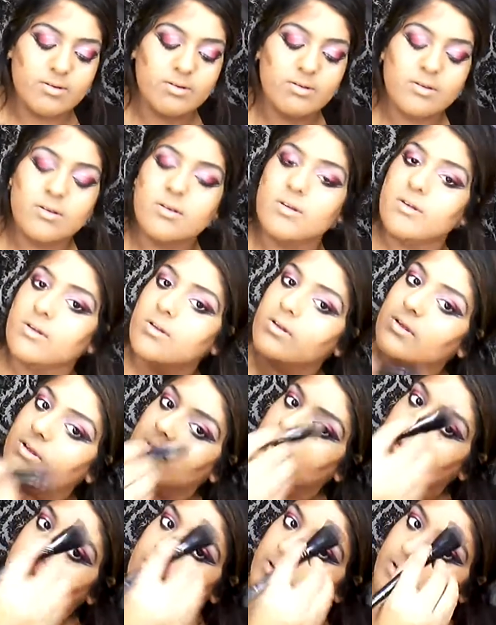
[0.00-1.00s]

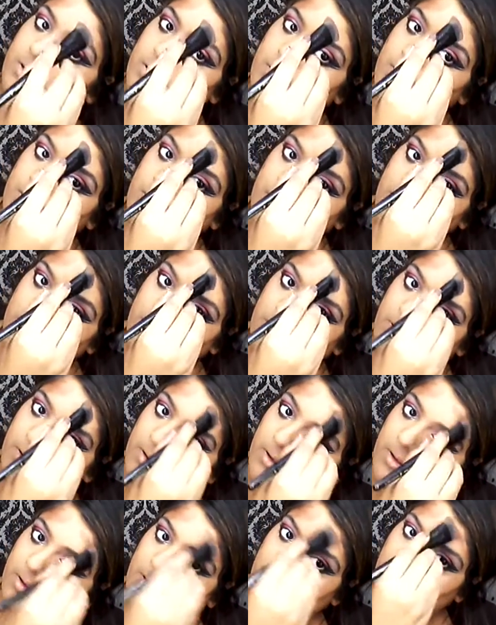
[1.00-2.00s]

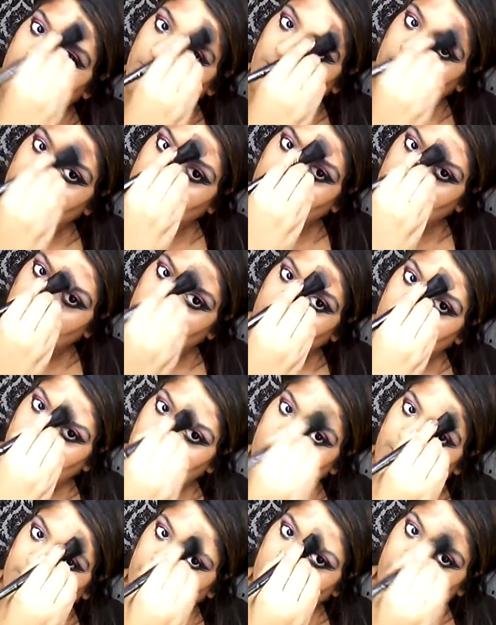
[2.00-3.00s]

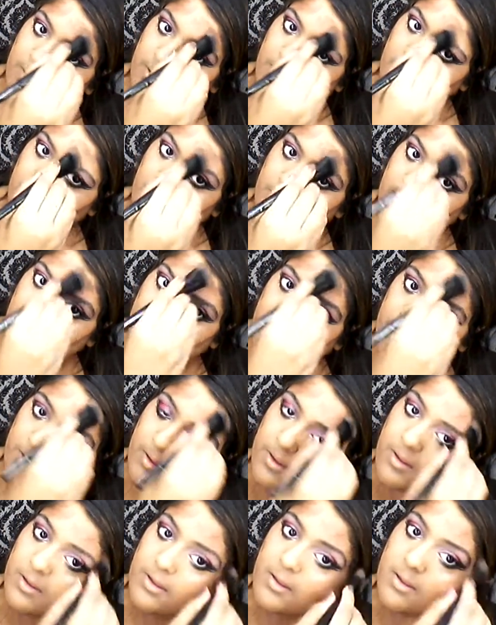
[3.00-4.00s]

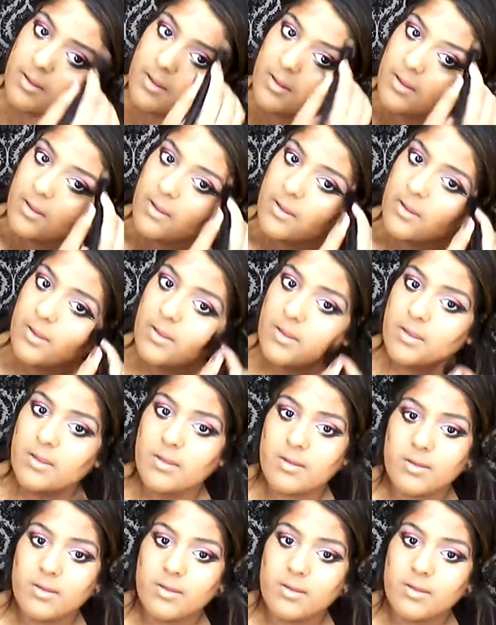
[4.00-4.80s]
Nobody speaks.